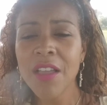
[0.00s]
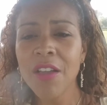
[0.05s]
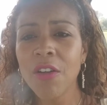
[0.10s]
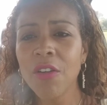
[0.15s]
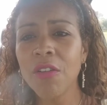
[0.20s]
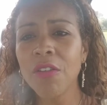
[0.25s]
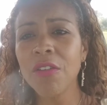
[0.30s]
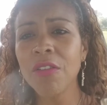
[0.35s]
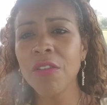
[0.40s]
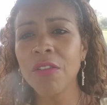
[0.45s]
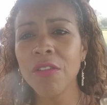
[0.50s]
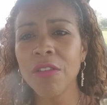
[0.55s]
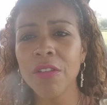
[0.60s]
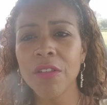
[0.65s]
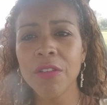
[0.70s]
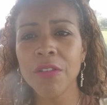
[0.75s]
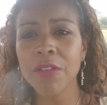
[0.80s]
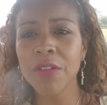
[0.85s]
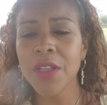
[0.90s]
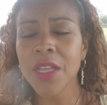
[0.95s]

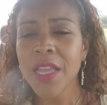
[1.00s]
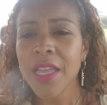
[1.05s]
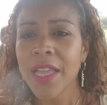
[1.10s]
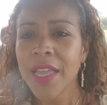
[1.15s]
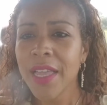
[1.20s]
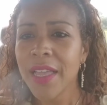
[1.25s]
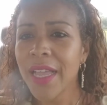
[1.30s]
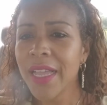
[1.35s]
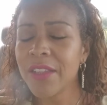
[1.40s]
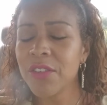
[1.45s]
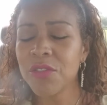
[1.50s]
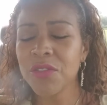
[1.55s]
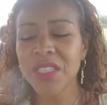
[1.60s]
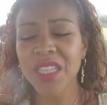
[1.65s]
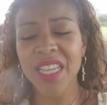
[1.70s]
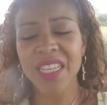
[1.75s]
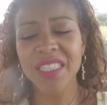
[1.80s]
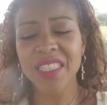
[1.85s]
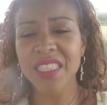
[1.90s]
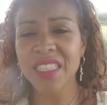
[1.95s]
Oh, I don't
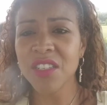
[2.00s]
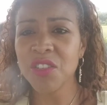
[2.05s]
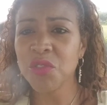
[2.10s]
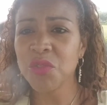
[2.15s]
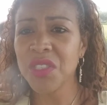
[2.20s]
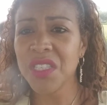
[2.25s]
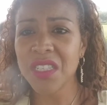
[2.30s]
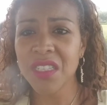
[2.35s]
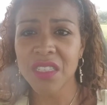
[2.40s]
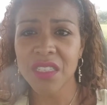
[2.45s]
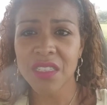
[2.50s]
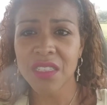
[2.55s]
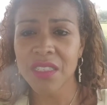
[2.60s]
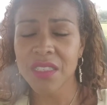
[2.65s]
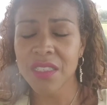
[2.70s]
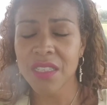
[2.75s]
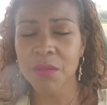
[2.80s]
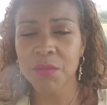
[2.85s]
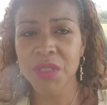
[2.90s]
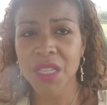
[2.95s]
like the new
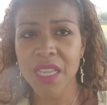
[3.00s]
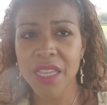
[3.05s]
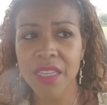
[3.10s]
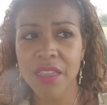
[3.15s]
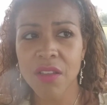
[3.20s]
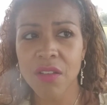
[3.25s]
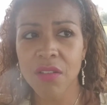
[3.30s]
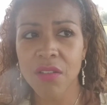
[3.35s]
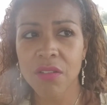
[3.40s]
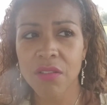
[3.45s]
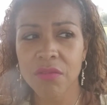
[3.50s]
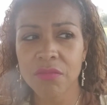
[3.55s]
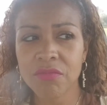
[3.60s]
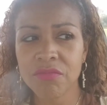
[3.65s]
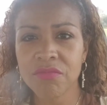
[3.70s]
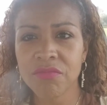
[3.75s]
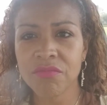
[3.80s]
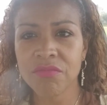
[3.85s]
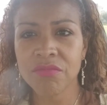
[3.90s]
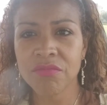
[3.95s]
Denise. I'm like,
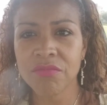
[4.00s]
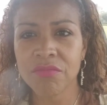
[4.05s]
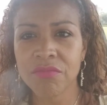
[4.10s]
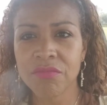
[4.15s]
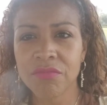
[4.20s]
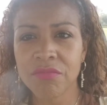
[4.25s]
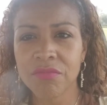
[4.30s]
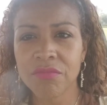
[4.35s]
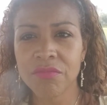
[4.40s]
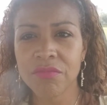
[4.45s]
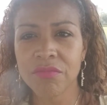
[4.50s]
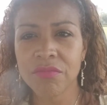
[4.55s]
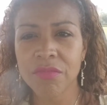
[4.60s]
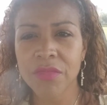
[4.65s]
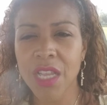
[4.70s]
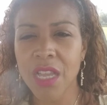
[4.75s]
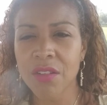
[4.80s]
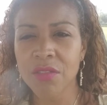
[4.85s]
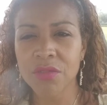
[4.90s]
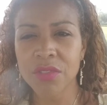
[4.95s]

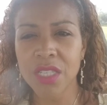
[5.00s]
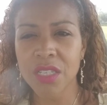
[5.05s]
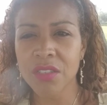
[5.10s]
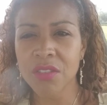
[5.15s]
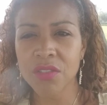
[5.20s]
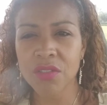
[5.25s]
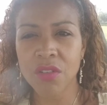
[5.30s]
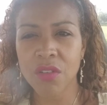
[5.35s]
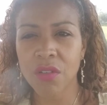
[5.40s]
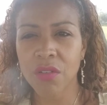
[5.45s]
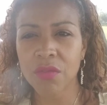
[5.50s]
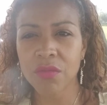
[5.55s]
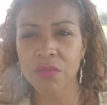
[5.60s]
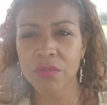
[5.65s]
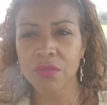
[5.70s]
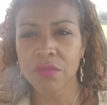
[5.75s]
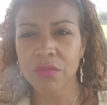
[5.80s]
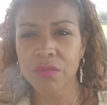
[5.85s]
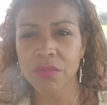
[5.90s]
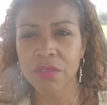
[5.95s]
I don't think so.
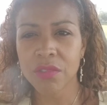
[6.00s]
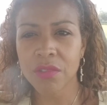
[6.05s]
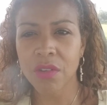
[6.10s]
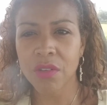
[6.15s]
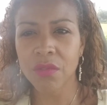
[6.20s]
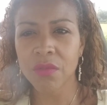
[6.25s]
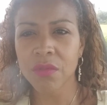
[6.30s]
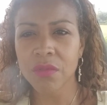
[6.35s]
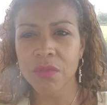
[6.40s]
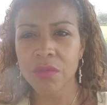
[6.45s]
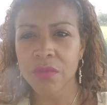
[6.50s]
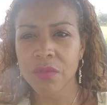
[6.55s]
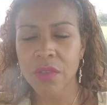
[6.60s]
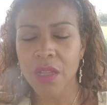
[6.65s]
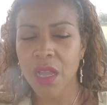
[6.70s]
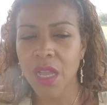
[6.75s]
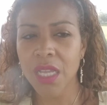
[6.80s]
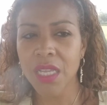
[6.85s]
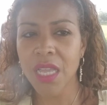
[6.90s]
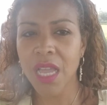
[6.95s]
No.
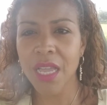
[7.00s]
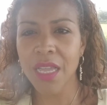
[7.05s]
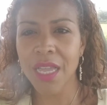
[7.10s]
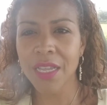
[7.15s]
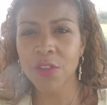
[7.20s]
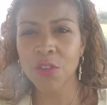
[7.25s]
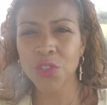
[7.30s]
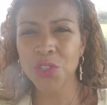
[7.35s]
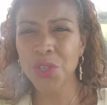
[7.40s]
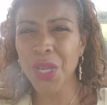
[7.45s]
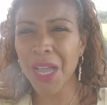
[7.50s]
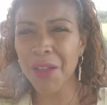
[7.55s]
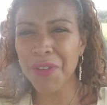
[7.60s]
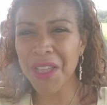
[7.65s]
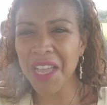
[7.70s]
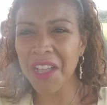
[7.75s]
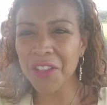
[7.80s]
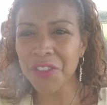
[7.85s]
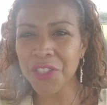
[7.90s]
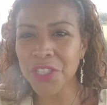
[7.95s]
I go, you have a
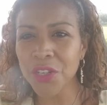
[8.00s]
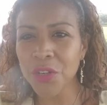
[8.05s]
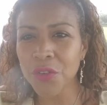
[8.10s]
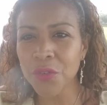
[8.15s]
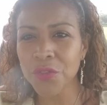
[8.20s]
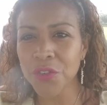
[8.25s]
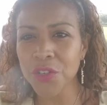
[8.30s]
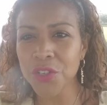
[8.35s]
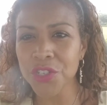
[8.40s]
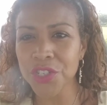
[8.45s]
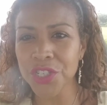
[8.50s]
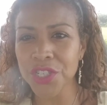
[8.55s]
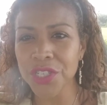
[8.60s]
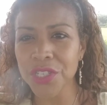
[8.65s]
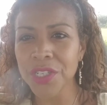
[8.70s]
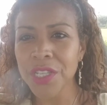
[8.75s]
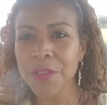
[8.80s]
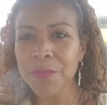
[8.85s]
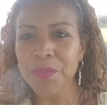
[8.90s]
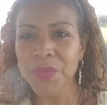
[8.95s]
healthier
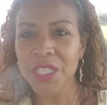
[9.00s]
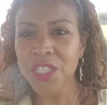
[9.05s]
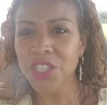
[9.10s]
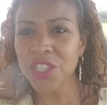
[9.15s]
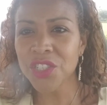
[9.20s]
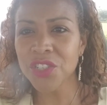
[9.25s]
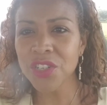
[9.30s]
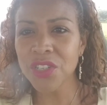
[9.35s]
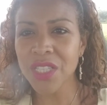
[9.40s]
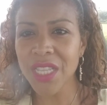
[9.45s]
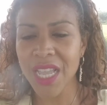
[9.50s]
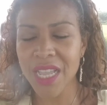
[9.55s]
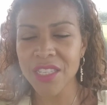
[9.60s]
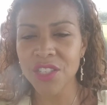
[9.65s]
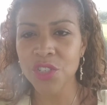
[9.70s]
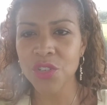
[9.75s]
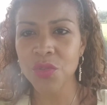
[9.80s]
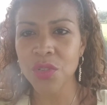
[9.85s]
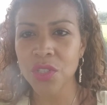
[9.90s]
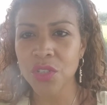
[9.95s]
version, and she's going to
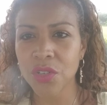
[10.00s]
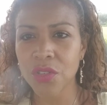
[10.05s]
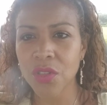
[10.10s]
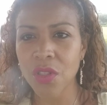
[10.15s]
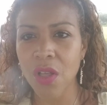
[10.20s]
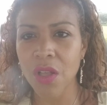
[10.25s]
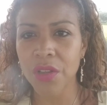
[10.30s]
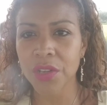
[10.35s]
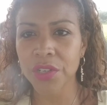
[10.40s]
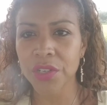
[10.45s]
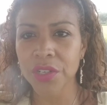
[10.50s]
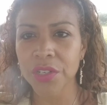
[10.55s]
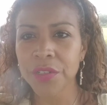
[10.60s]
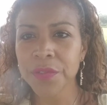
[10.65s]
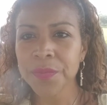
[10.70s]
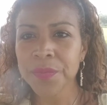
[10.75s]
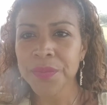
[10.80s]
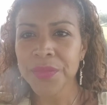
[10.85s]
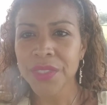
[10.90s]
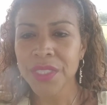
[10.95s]
last you a little longer
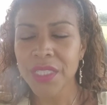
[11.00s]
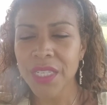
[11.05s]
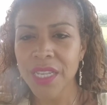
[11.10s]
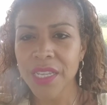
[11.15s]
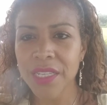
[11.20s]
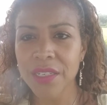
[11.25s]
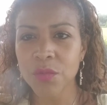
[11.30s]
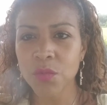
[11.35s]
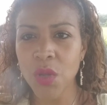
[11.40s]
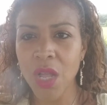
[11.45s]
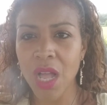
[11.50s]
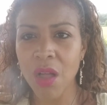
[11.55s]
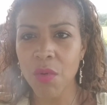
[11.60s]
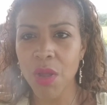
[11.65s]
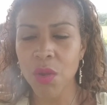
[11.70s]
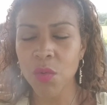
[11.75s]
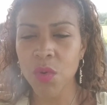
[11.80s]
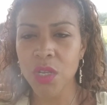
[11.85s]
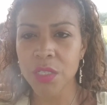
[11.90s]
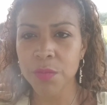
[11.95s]
than how
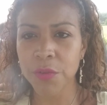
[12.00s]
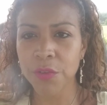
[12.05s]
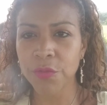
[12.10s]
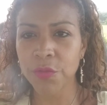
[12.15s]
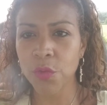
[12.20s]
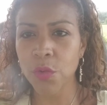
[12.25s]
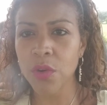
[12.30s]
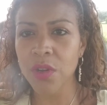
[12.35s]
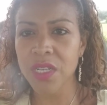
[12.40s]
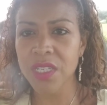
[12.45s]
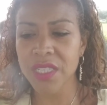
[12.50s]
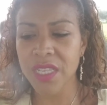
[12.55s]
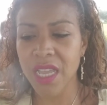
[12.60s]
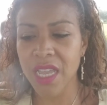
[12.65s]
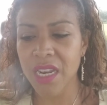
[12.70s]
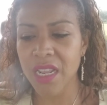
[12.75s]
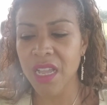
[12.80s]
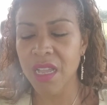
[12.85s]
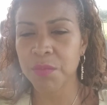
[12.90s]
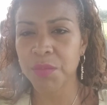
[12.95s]
I was before, because I
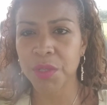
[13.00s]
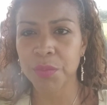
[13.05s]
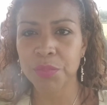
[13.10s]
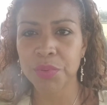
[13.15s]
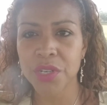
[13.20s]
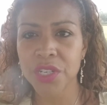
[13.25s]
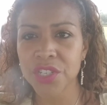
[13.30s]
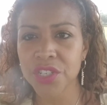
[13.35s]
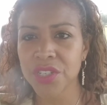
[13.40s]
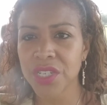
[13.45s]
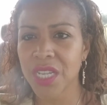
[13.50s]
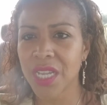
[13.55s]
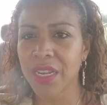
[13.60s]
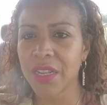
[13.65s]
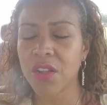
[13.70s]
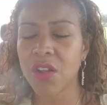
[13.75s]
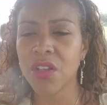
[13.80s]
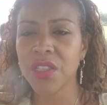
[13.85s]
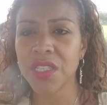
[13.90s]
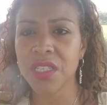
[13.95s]
had high blood pressure and I had
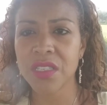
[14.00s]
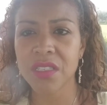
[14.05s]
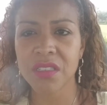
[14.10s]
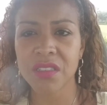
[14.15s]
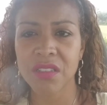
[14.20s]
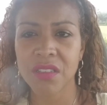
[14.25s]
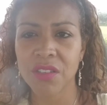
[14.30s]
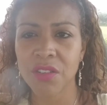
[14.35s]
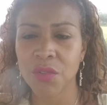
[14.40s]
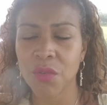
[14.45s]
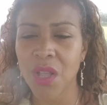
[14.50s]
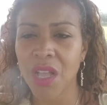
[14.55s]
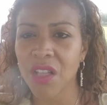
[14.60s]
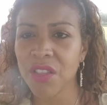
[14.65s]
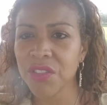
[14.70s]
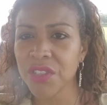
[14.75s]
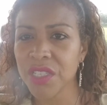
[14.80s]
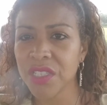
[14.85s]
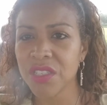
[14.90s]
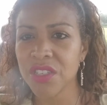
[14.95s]
all these,
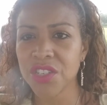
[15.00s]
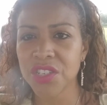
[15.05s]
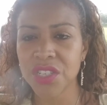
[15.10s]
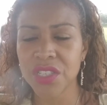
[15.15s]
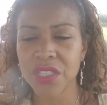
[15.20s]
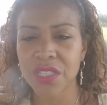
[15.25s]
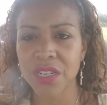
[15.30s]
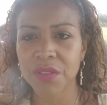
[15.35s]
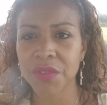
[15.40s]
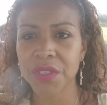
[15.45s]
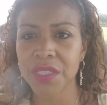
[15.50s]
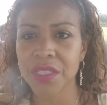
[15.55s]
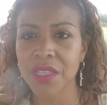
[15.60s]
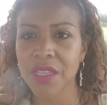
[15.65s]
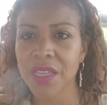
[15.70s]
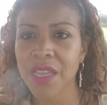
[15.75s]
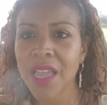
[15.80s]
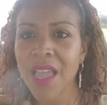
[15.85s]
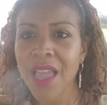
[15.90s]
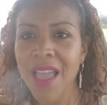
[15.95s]
health conditions and
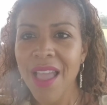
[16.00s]
everything.